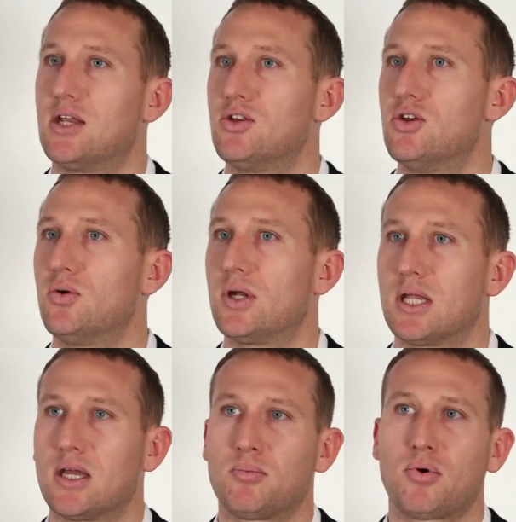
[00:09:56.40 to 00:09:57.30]
an
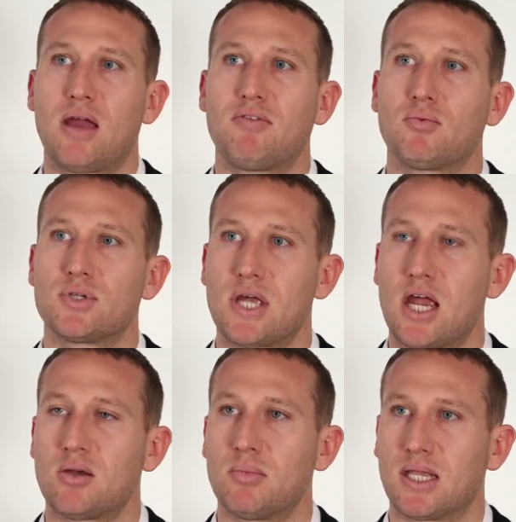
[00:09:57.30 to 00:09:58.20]
annuity, a private
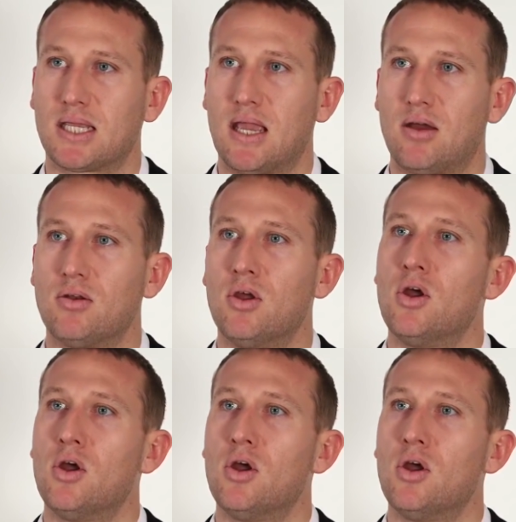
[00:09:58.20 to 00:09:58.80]
retirement account,